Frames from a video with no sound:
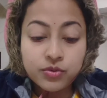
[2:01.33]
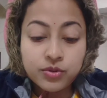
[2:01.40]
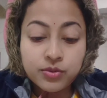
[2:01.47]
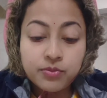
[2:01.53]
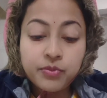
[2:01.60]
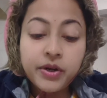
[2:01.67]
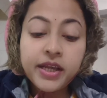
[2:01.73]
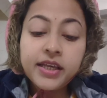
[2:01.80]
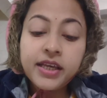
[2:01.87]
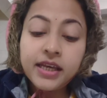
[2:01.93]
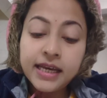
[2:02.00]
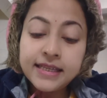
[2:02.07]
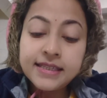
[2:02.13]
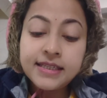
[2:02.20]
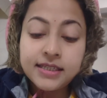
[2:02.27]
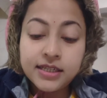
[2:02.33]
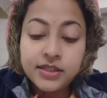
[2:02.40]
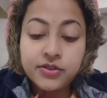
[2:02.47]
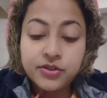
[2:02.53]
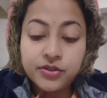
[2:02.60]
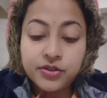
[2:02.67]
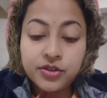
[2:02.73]
breaking
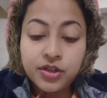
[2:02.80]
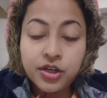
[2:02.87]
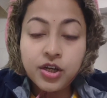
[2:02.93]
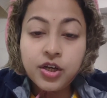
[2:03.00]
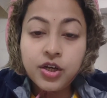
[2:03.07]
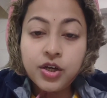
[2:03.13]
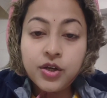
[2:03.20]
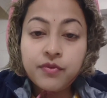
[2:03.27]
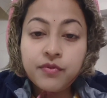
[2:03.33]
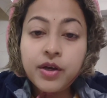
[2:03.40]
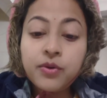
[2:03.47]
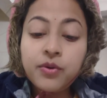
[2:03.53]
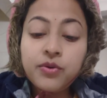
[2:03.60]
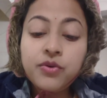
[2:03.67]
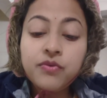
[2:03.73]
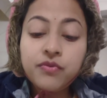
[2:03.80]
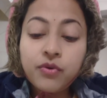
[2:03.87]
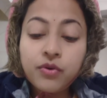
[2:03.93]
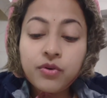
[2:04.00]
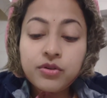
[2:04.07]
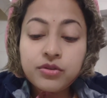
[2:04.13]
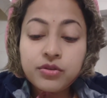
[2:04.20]
hesitation. We are going to
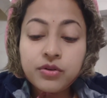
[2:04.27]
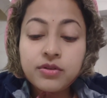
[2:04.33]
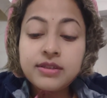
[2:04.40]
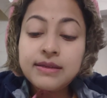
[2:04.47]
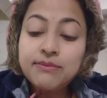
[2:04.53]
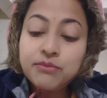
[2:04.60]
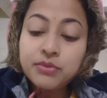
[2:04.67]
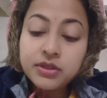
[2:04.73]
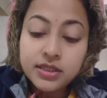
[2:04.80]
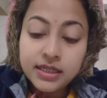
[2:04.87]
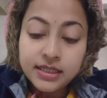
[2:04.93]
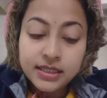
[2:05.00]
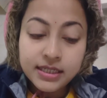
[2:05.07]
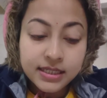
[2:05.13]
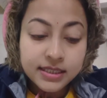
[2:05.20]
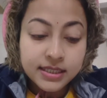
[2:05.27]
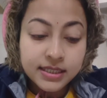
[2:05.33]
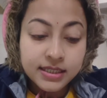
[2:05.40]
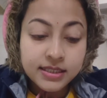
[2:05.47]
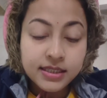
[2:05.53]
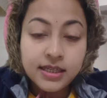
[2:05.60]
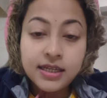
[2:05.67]
focus on simple sentences,
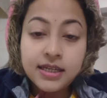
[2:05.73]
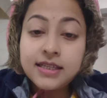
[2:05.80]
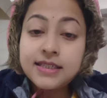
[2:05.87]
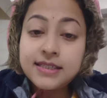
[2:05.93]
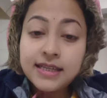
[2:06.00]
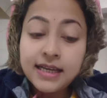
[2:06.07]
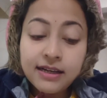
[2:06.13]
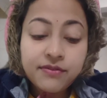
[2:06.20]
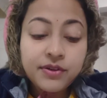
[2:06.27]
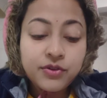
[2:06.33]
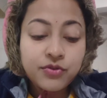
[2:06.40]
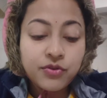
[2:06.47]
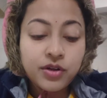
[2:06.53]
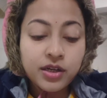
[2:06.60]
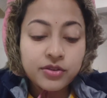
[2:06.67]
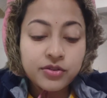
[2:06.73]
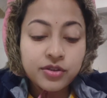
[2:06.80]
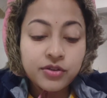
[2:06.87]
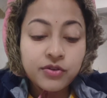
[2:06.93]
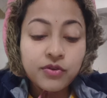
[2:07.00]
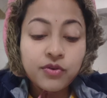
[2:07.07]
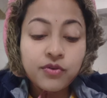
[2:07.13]
self introduction,
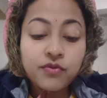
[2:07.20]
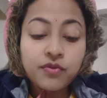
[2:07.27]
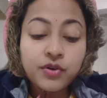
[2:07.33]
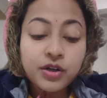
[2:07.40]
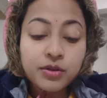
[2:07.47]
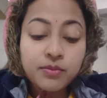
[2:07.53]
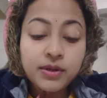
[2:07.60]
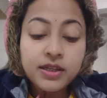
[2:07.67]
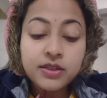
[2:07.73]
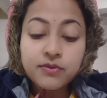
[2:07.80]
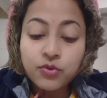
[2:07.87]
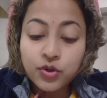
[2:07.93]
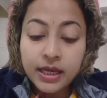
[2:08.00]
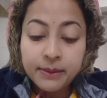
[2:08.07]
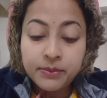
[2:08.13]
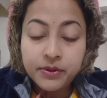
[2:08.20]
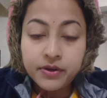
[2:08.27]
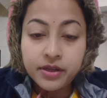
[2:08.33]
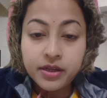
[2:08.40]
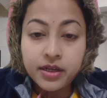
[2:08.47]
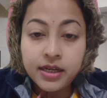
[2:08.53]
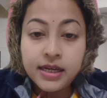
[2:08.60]
workplace vocabulary,
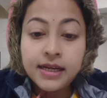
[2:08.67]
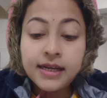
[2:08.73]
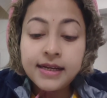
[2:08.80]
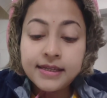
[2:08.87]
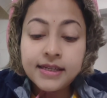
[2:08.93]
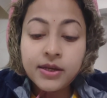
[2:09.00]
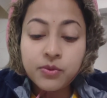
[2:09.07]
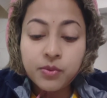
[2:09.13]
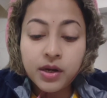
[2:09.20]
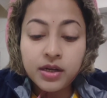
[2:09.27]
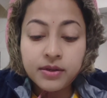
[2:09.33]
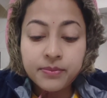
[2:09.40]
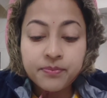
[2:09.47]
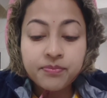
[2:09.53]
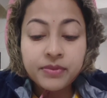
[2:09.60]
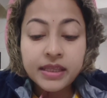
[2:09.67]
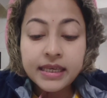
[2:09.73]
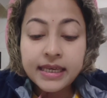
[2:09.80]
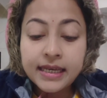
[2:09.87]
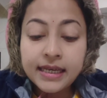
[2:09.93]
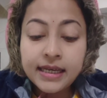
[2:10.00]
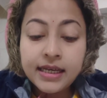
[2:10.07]
day 1.
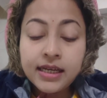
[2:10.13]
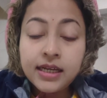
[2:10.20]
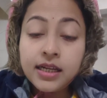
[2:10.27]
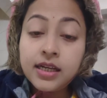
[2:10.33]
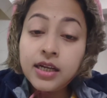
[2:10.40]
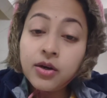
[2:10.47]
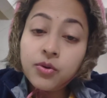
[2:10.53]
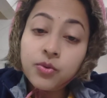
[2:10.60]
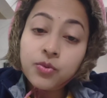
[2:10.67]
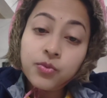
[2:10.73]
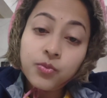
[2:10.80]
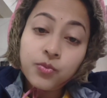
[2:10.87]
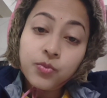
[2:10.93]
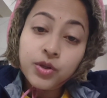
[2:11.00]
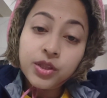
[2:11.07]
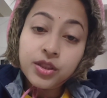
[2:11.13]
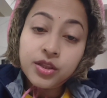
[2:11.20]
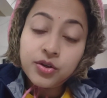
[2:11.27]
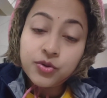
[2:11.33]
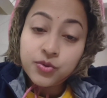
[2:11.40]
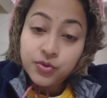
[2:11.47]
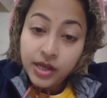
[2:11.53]
Now, with
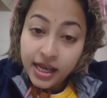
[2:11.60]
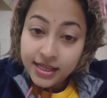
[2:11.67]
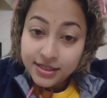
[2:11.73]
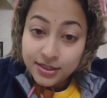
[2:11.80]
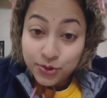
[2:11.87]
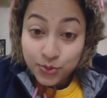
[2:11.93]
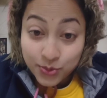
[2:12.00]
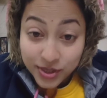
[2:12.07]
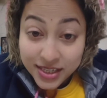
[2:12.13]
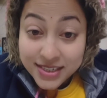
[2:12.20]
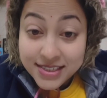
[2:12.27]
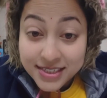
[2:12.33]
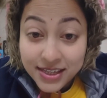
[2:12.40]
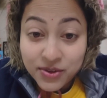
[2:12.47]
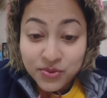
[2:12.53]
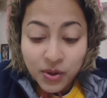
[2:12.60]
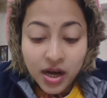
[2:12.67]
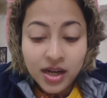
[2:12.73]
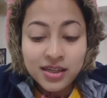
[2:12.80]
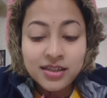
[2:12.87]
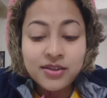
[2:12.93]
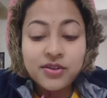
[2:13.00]
as today is day
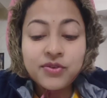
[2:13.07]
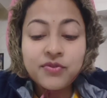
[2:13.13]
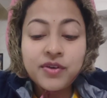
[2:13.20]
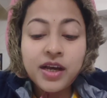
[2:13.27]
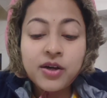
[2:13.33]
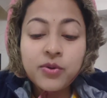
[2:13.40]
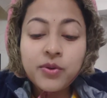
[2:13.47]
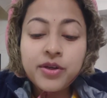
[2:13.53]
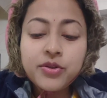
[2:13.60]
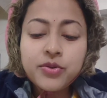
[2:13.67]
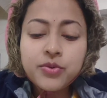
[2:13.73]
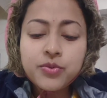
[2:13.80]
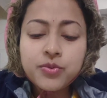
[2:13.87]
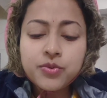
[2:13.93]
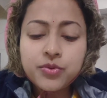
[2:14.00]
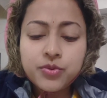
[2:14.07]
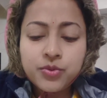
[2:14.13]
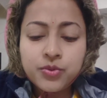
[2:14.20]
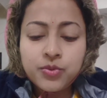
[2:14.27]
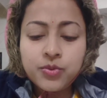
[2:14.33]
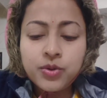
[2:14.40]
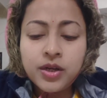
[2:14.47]
1, we are going to do
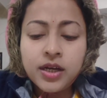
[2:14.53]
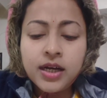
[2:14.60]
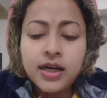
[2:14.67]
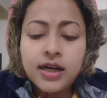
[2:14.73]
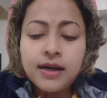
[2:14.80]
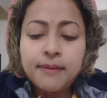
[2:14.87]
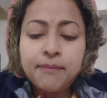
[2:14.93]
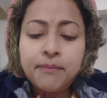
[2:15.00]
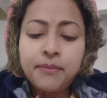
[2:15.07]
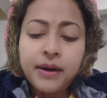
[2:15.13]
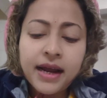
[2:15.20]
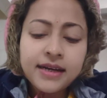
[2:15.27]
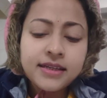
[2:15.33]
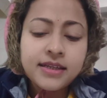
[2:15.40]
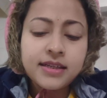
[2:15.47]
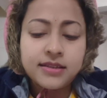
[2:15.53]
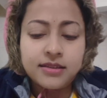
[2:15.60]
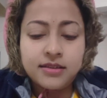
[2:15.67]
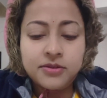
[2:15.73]
a practice,